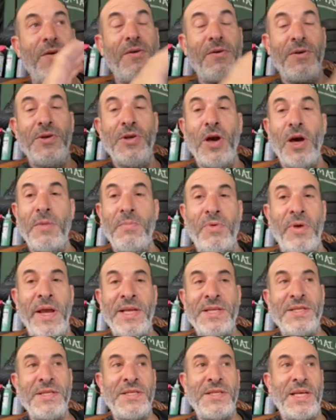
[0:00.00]
nut
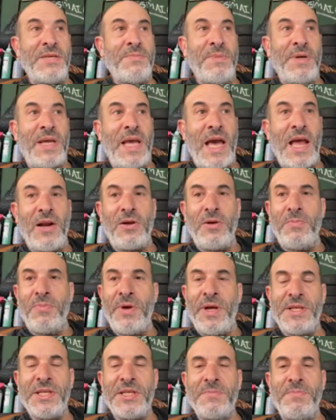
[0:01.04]
brakes. It says mechanical
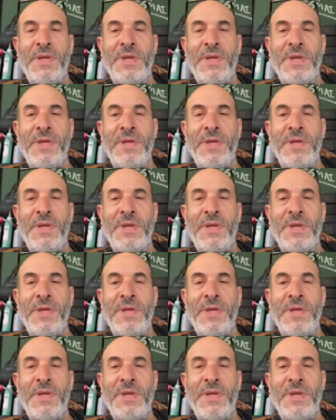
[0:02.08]
brakes.